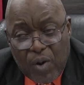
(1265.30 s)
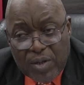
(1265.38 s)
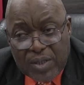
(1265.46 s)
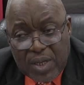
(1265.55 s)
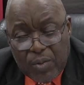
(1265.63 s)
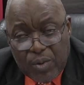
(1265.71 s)

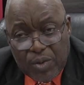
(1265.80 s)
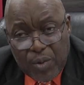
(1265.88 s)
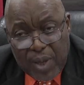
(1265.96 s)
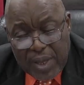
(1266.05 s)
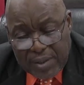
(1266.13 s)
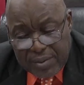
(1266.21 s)
what they were
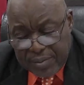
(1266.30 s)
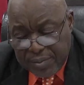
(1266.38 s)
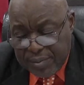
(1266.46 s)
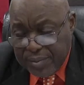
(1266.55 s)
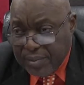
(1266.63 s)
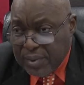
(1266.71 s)
doing.
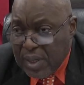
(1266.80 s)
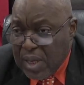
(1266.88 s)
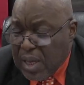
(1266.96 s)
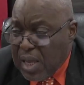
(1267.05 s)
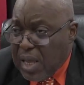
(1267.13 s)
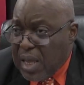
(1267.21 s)

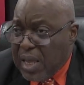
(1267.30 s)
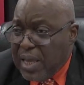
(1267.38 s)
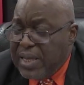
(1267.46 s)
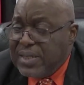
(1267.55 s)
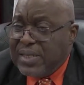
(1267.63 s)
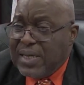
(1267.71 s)

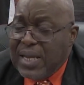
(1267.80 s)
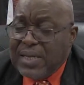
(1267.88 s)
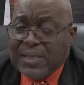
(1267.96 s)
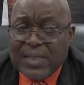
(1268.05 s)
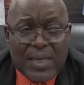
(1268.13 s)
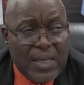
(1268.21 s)

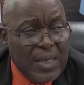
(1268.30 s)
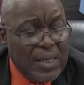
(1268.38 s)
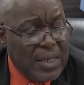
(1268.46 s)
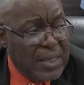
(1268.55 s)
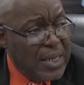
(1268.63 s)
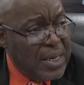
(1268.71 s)

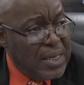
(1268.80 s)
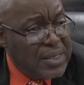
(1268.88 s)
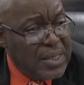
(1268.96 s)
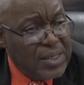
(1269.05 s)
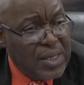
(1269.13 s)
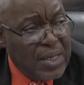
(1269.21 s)
Incidentally,
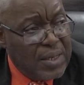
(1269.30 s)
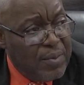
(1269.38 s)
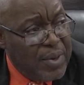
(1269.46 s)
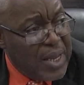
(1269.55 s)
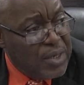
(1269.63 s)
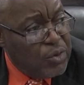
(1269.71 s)
ladies and
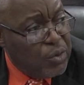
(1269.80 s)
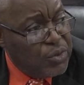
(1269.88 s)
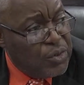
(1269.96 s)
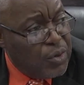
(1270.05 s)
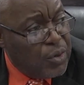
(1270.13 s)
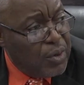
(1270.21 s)
gentlemen, I
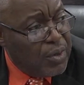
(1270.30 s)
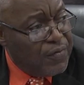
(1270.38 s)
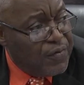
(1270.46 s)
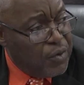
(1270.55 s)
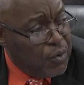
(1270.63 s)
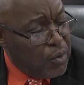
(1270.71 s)
don't know
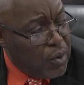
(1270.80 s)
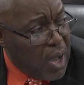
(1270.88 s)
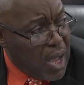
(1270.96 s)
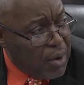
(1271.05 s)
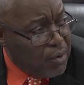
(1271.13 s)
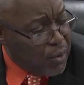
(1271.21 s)
if you
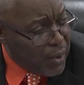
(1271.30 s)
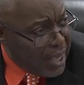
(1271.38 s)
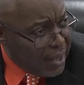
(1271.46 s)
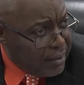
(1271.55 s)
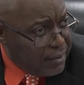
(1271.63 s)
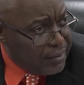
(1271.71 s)
are aware